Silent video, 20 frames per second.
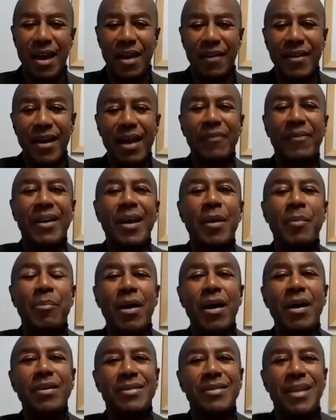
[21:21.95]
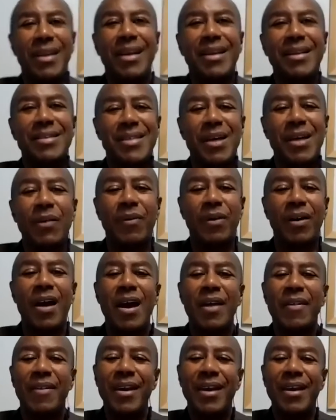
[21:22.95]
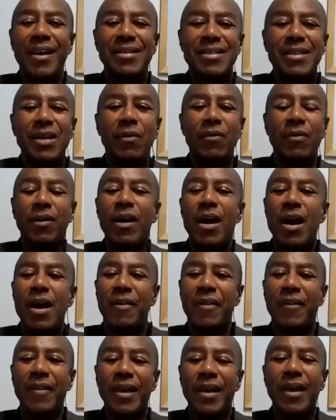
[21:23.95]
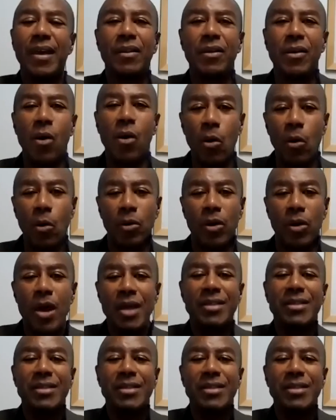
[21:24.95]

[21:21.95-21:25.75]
And then after they hit bronze, then they hit silver, then they hit silver, then they hit gold.